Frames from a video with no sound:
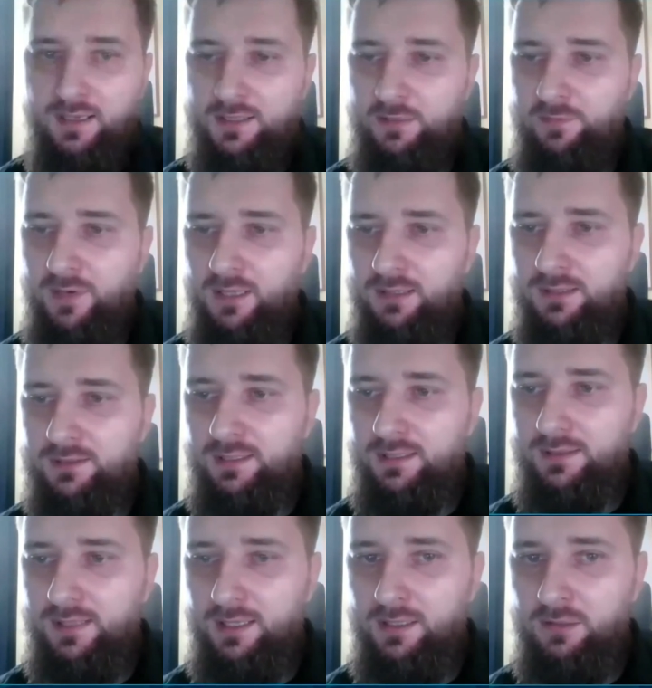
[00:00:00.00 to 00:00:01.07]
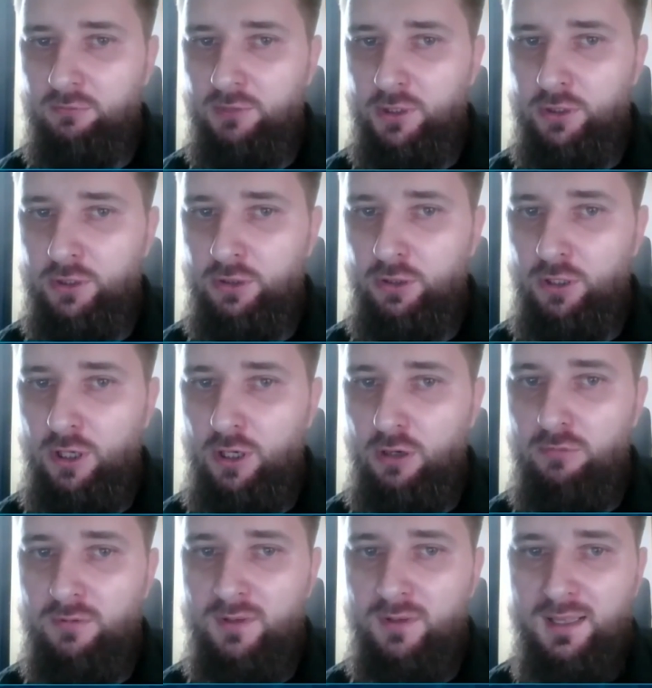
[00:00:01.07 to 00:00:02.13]
as far as the second question
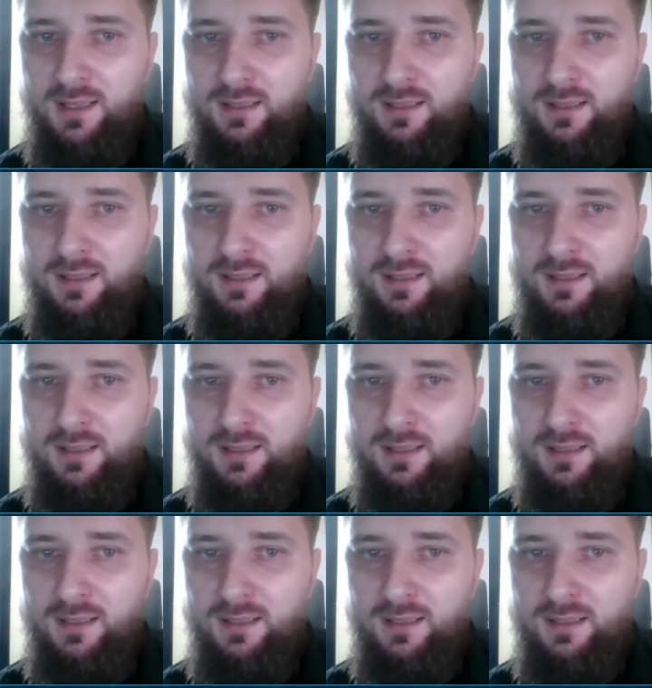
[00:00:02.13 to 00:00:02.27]
go,